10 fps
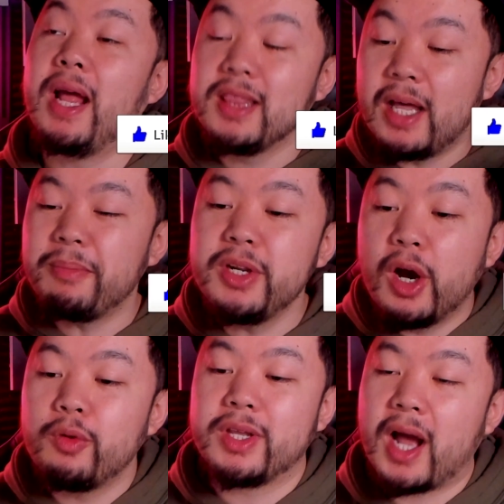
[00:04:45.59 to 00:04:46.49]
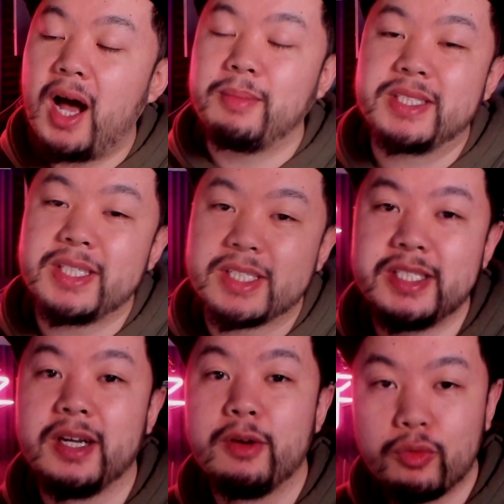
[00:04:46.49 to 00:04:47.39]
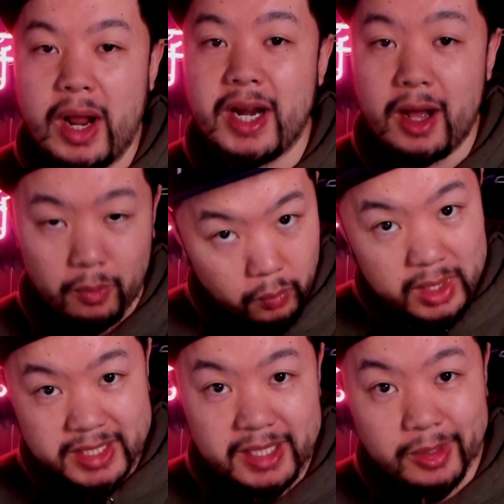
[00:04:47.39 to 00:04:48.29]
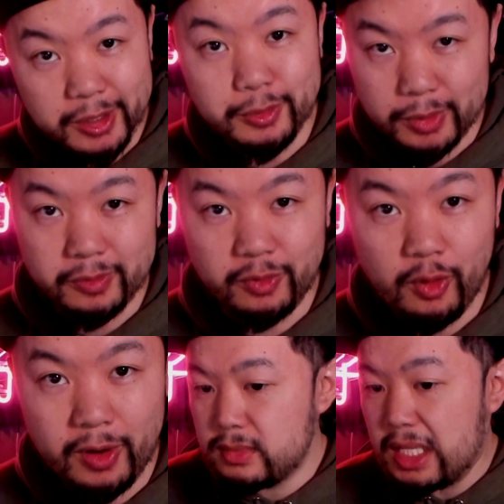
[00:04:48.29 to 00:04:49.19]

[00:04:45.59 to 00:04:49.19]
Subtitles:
and let me know in the comment section right now, what team are you rooting for?